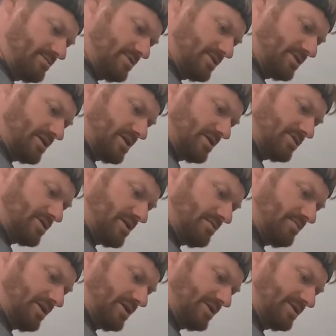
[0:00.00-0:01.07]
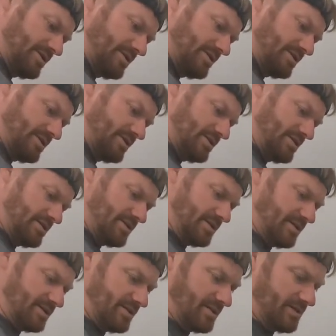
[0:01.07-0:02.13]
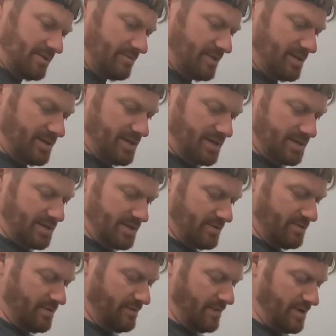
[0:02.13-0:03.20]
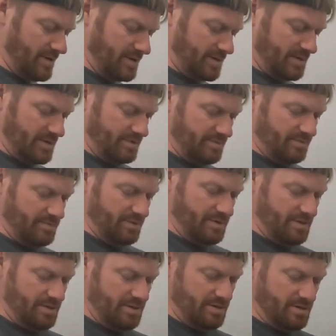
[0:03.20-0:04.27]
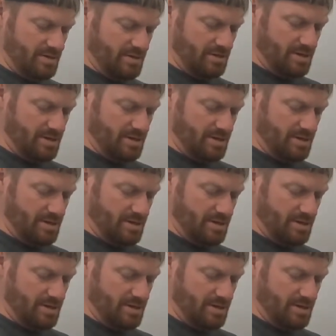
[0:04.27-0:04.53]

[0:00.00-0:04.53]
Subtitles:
just kind of trying to be consistent. I think it's a little bit less than 12 ounces I've been putting in.